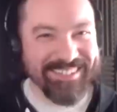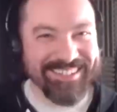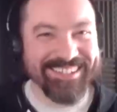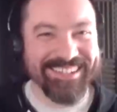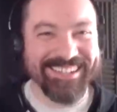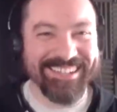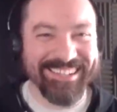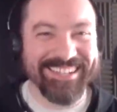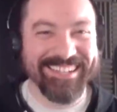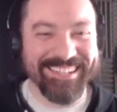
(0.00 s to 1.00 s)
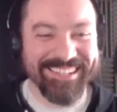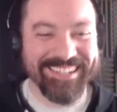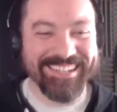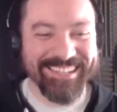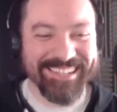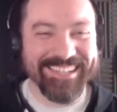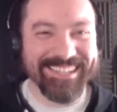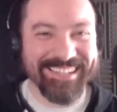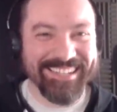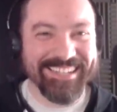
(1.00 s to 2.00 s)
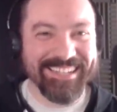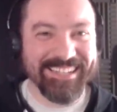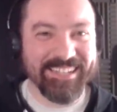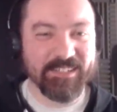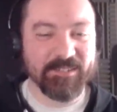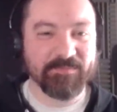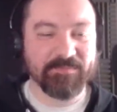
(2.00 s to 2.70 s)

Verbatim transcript: you could work with uh, great people